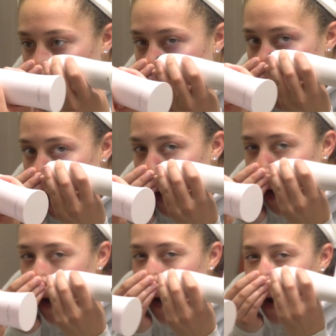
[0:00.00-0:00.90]

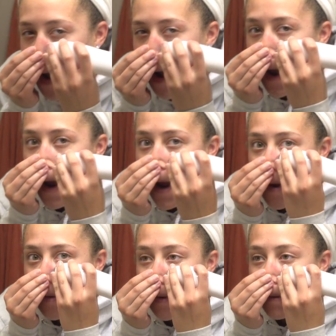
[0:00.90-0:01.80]
I
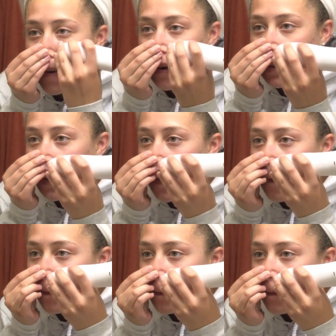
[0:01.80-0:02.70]
am an emotional